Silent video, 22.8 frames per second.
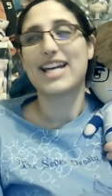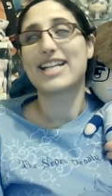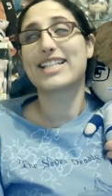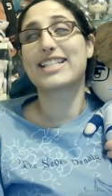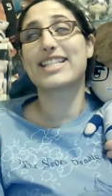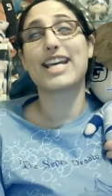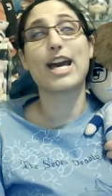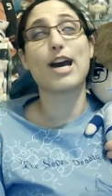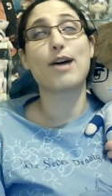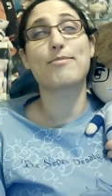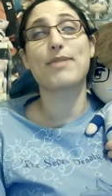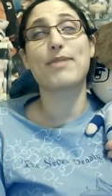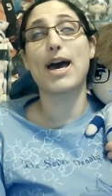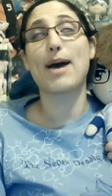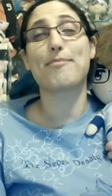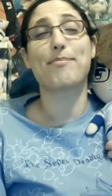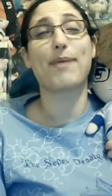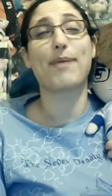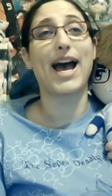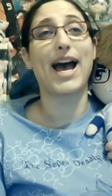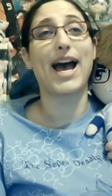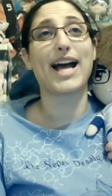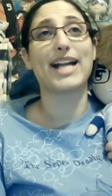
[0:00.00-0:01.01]
Damn, that
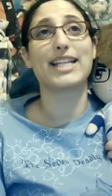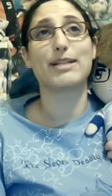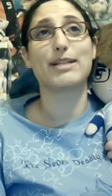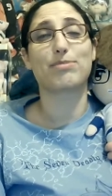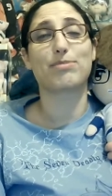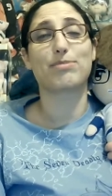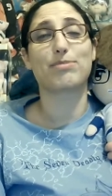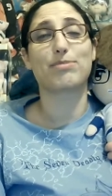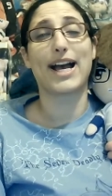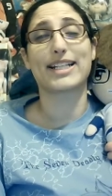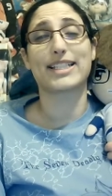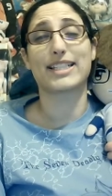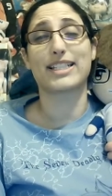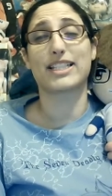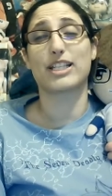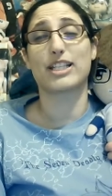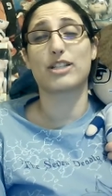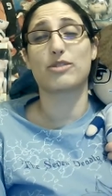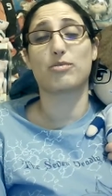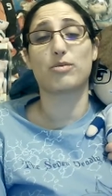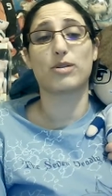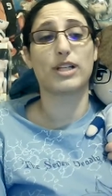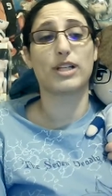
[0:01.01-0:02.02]
batting practice
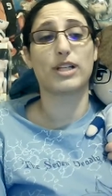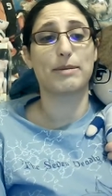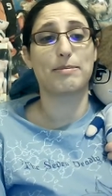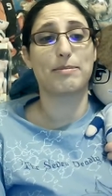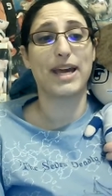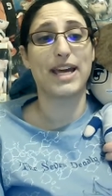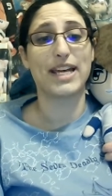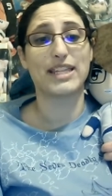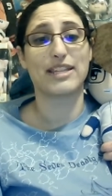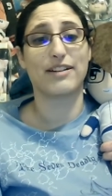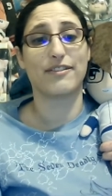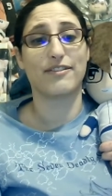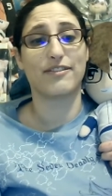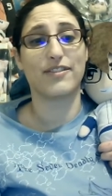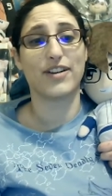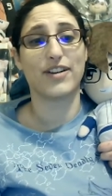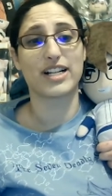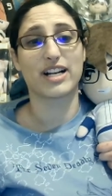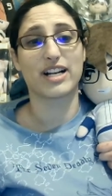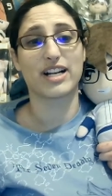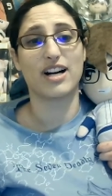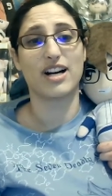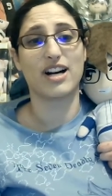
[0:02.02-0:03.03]
has really paid the
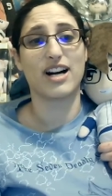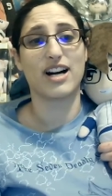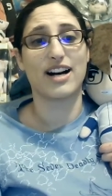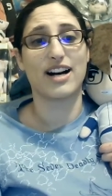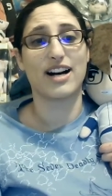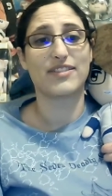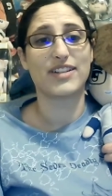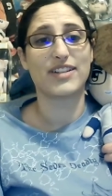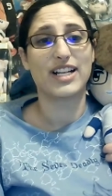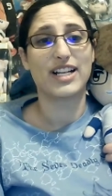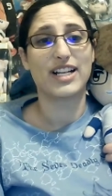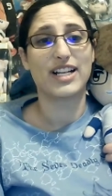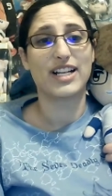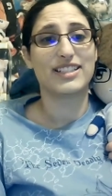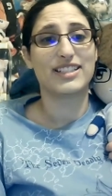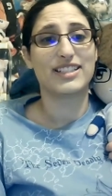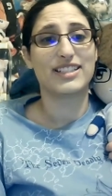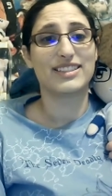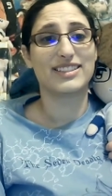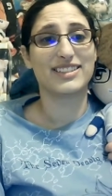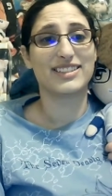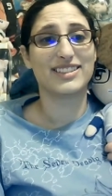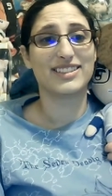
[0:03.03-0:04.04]
fuck off.
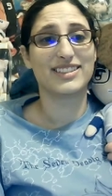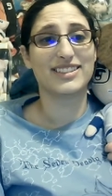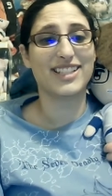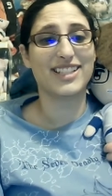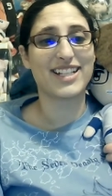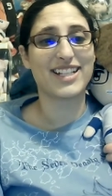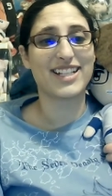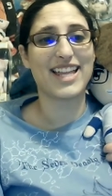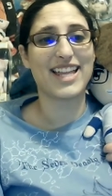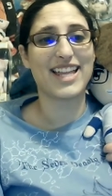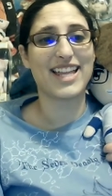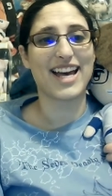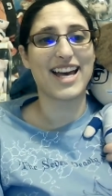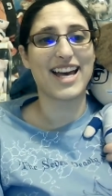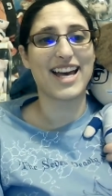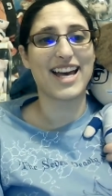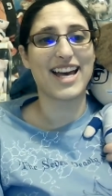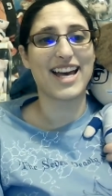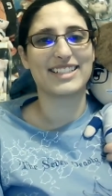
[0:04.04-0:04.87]
Look at that!